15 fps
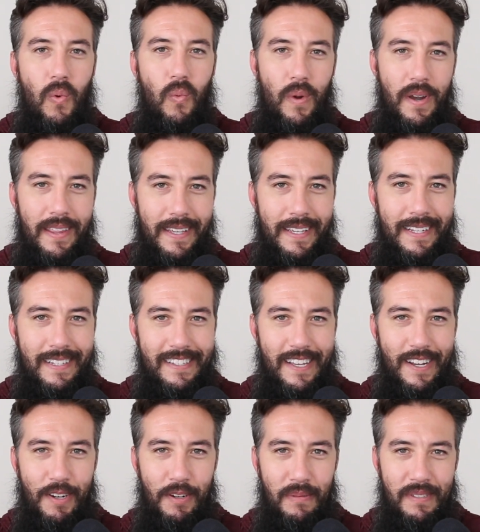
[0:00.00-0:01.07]
One of the kids
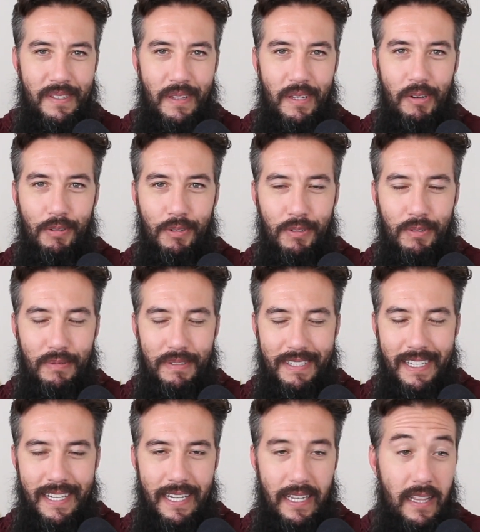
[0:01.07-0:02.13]
there who was a local
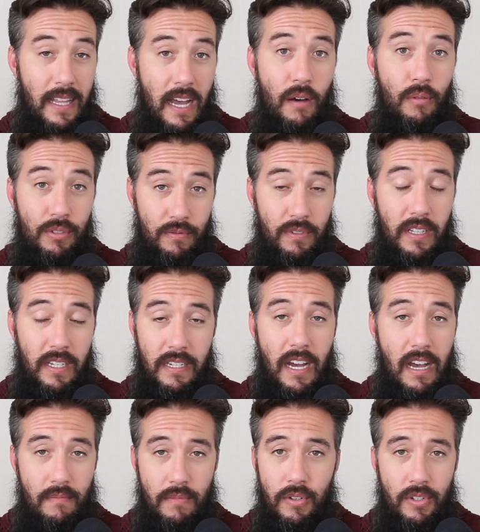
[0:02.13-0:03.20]
was like, that was really
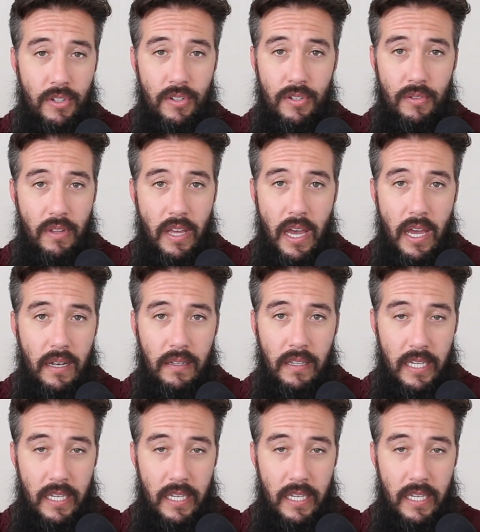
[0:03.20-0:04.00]
dumb. You shouldn't do that.